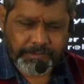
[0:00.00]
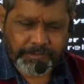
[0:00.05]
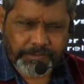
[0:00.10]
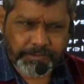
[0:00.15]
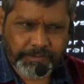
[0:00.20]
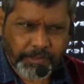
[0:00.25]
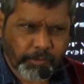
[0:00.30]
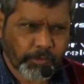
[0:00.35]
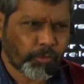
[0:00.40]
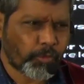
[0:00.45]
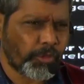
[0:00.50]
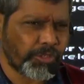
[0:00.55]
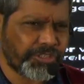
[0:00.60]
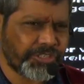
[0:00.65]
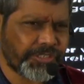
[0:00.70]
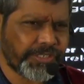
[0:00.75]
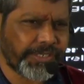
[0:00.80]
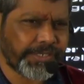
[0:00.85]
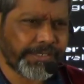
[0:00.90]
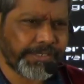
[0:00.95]
Now the
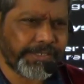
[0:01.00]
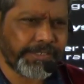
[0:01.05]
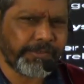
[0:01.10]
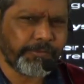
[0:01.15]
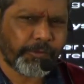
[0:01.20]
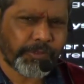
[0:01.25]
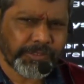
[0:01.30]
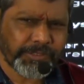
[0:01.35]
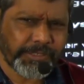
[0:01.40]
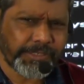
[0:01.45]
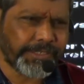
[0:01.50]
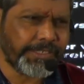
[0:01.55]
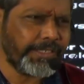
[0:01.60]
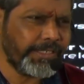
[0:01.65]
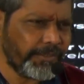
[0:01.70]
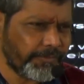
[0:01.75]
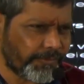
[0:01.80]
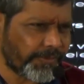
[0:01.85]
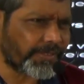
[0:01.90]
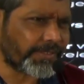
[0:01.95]
question is, what is the
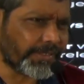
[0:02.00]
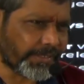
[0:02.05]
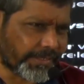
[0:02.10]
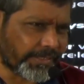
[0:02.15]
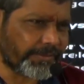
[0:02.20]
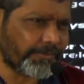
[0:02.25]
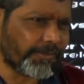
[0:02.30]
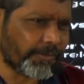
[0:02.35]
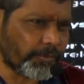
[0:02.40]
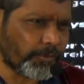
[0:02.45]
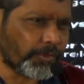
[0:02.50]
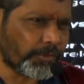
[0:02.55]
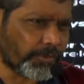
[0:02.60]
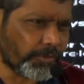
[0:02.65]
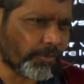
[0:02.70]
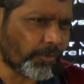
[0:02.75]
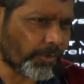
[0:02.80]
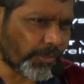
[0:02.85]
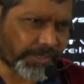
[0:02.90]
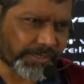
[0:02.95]
need for that? Even go to
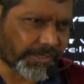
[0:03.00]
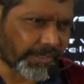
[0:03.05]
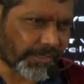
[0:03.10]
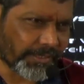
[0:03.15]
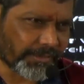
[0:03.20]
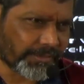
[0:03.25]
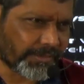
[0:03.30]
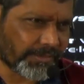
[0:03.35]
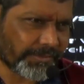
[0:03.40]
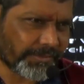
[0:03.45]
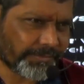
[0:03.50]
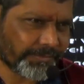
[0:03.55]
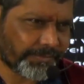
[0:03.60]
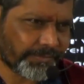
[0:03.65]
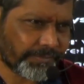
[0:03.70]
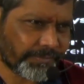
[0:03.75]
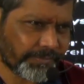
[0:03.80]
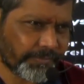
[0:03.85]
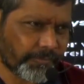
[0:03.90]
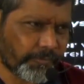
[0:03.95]
Lok Adalat.
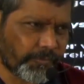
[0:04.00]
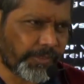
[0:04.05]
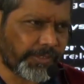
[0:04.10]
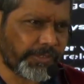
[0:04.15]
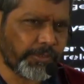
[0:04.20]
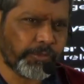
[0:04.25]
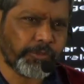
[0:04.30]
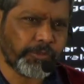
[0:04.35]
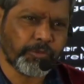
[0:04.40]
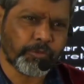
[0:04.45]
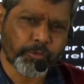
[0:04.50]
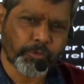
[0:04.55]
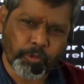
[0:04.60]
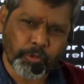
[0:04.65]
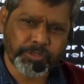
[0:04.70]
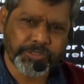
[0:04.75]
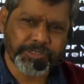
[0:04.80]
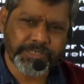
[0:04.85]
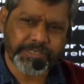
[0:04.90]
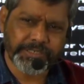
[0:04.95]
Why don't you
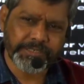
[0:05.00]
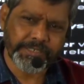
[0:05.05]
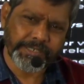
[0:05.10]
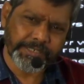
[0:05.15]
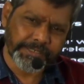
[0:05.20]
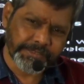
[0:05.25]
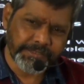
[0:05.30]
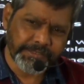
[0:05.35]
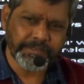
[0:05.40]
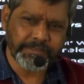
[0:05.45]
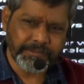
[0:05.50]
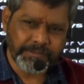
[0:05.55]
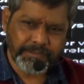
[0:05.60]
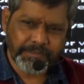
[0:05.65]
close it at the